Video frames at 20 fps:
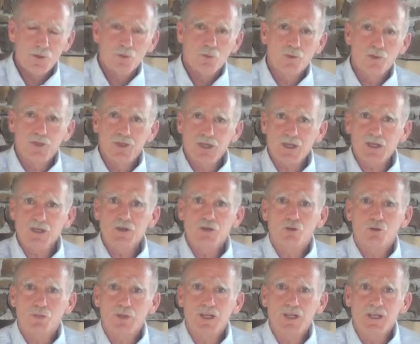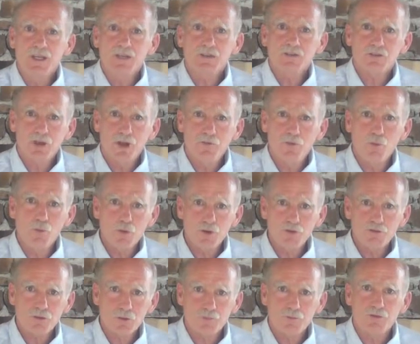with the ingredients of a
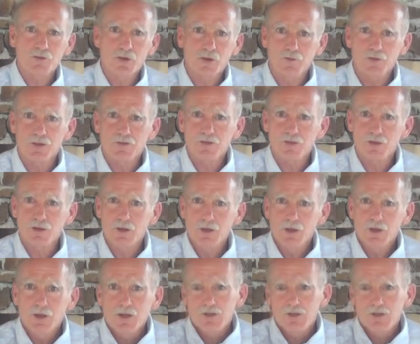worship service.